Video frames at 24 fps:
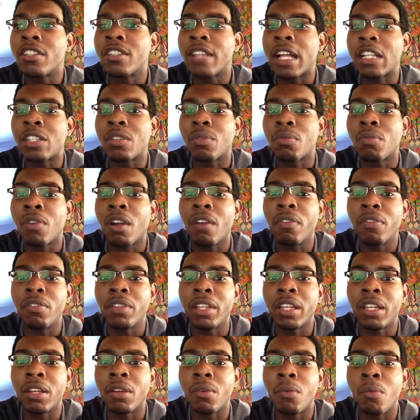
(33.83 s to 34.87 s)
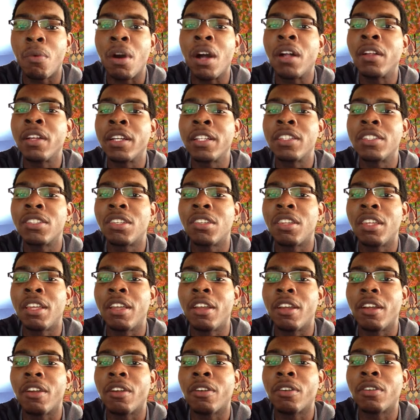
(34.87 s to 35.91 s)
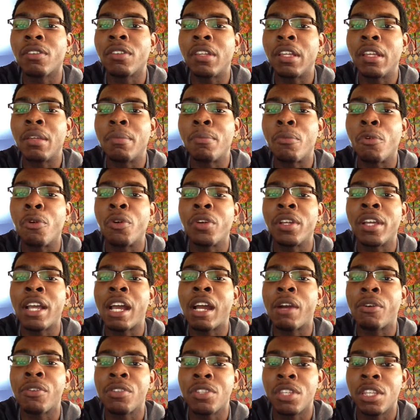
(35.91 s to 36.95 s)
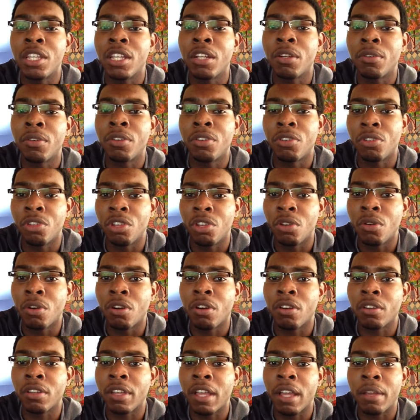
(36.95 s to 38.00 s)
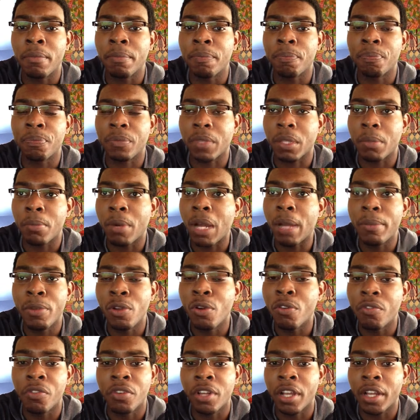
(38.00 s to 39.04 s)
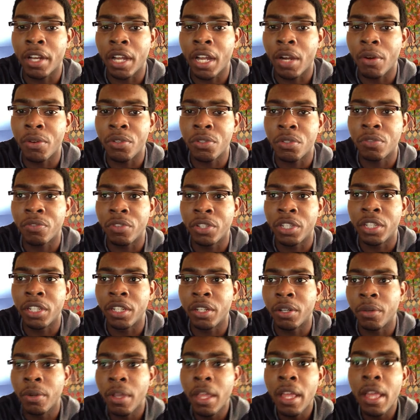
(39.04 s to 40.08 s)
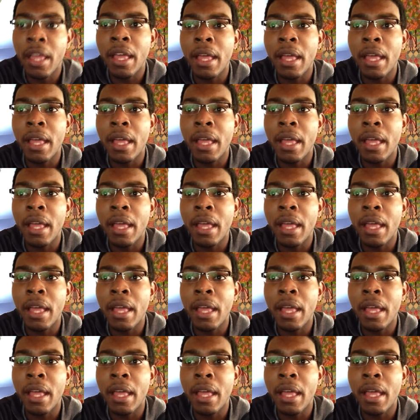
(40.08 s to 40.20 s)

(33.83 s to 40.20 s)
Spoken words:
That's roughly well into the early morning hours here in New York, and probably overnight hours over here.